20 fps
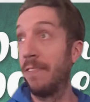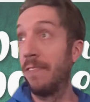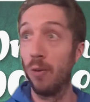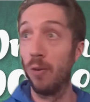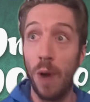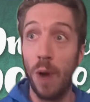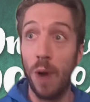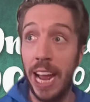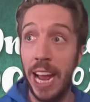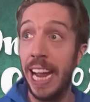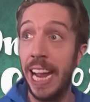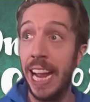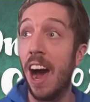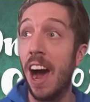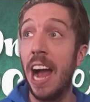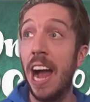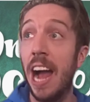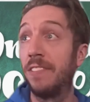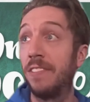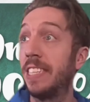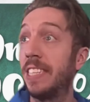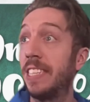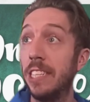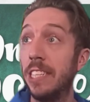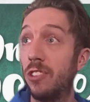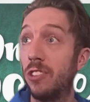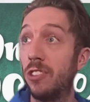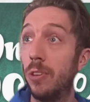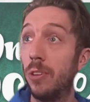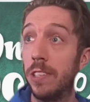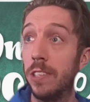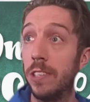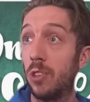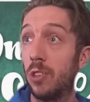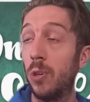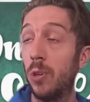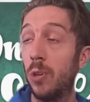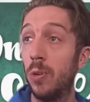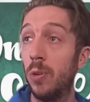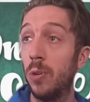and for writing, I've seen
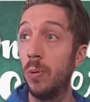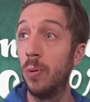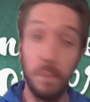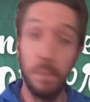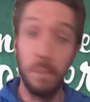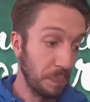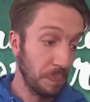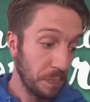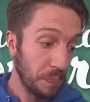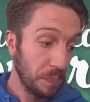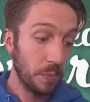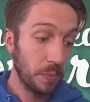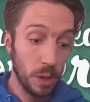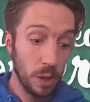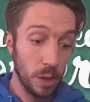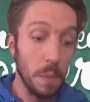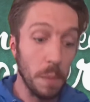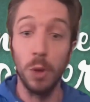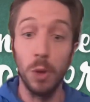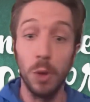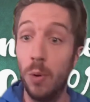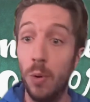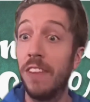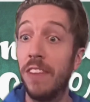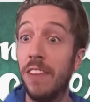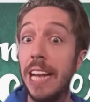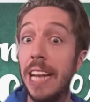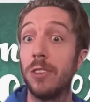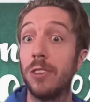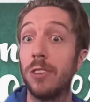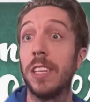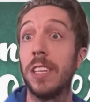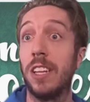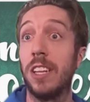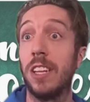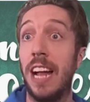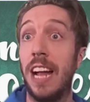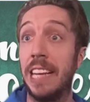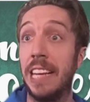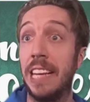students who have entered the
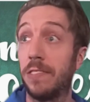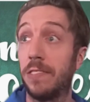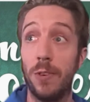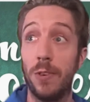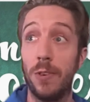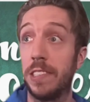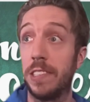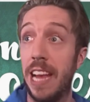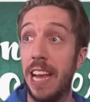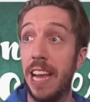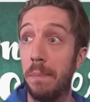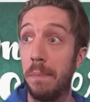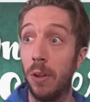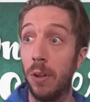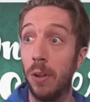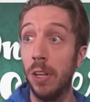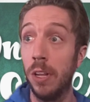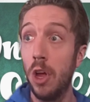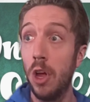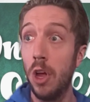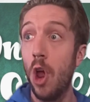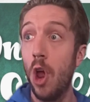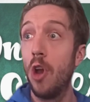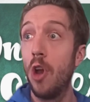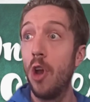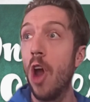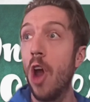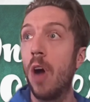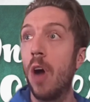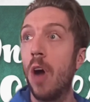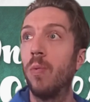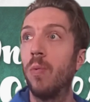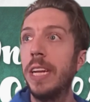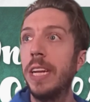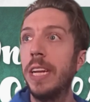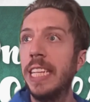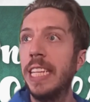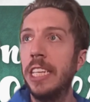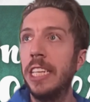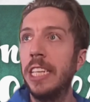class, for example, not
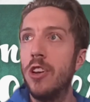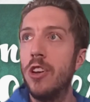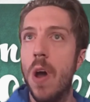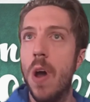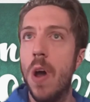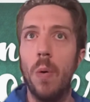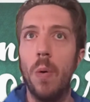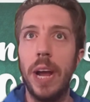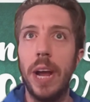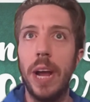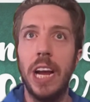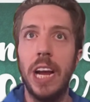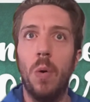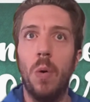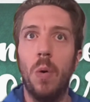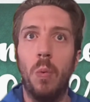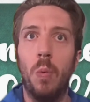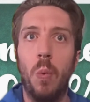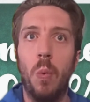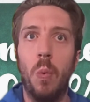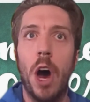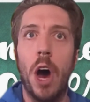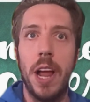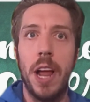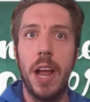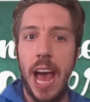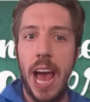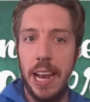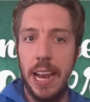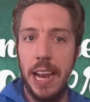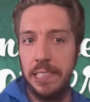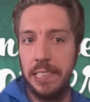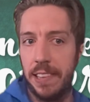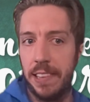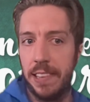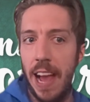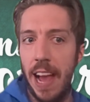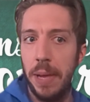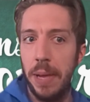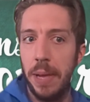really knowing what an
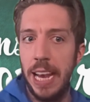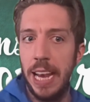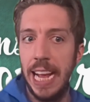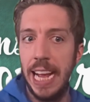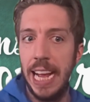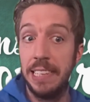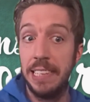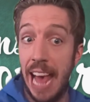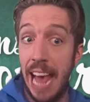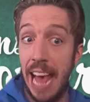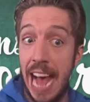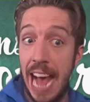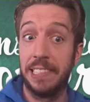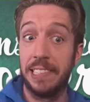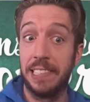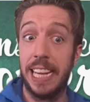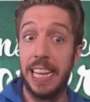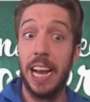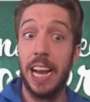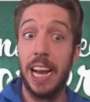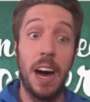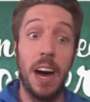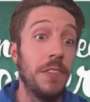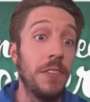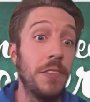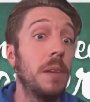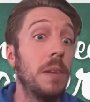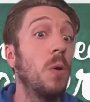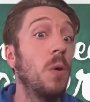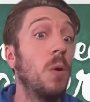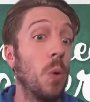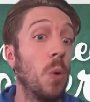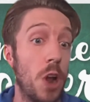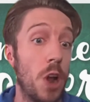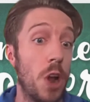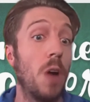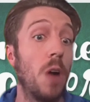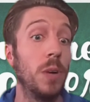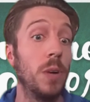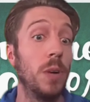assignment is asking of them, or
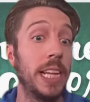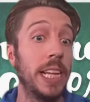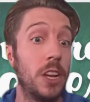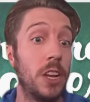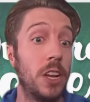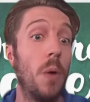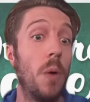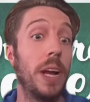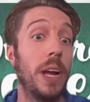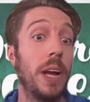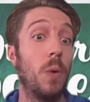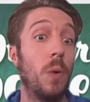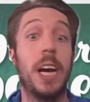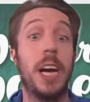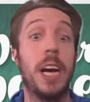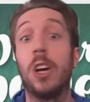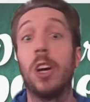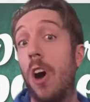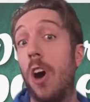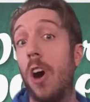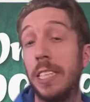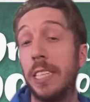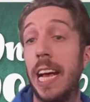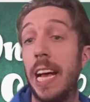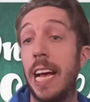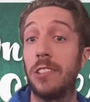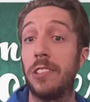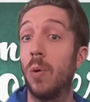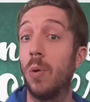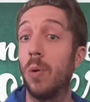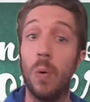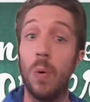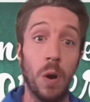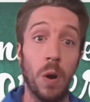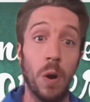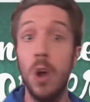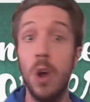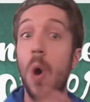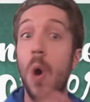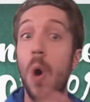not really knowing what a contest
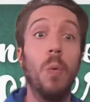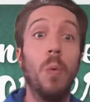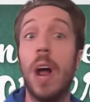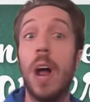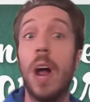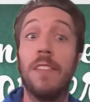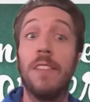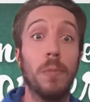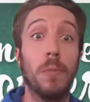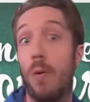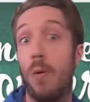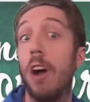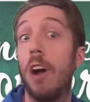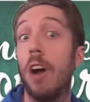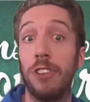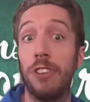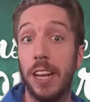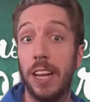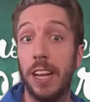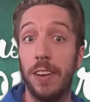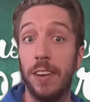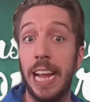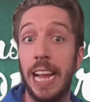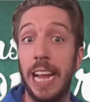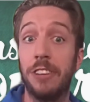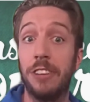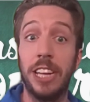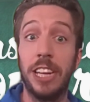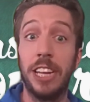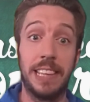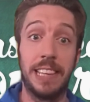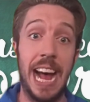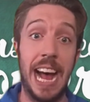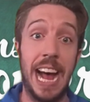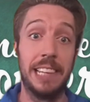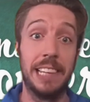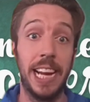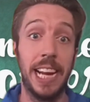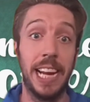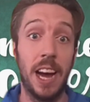or whatever project they're engaging is
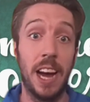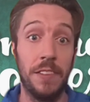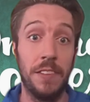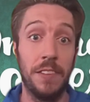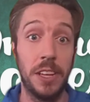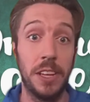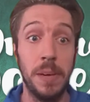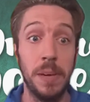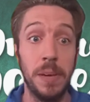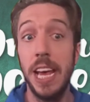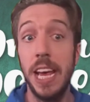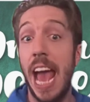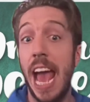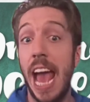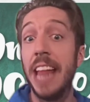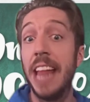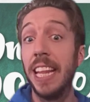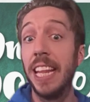asking of them.